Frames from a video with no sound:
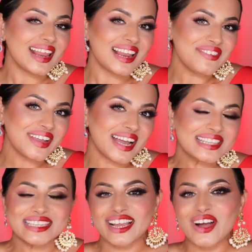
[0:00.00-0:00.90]
I love you
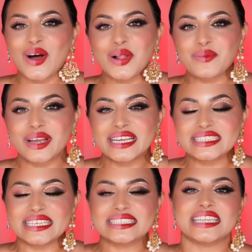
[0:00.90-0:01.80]
guys like
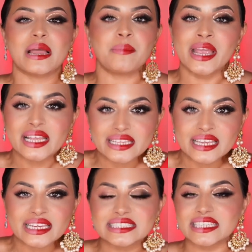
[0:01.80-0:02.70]
always. Stay
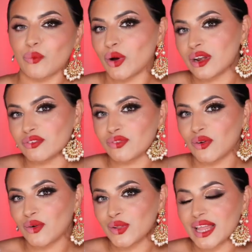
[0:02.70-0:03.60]
amazing, stay
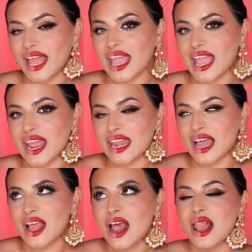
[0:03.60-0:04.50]
wonderful,
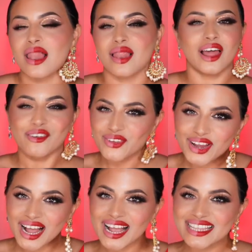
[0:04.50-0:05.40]
and love
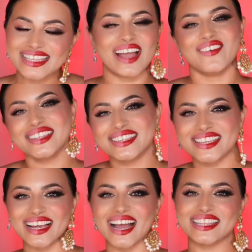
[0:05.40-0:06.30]
you guys. I will
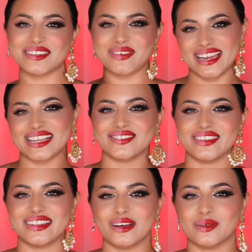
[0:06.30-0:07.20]
see you guys in my next
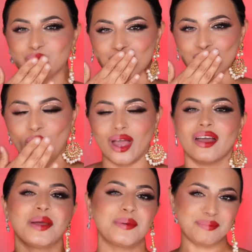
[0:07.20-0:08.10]
video.
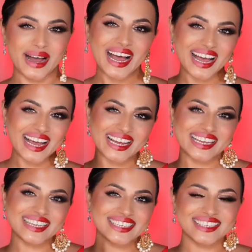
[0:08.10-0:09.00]

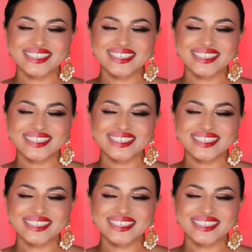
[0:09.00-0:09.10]
Bye.